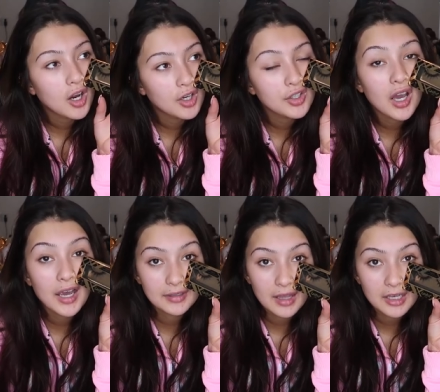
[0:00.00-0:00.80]
Tarte
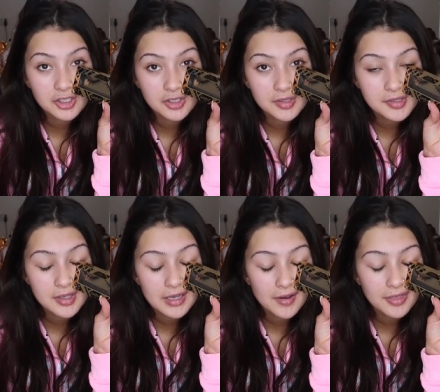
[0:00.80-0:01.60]
eyelashes.
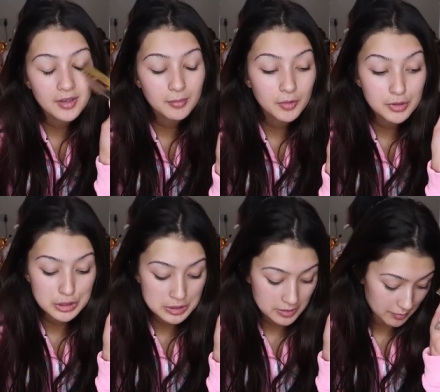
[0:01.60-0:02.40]
Now I think I'm gonna
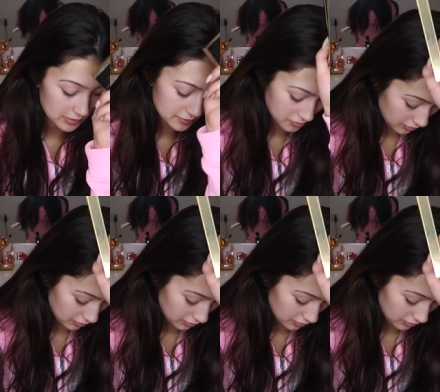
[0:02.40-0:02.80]
return some of this,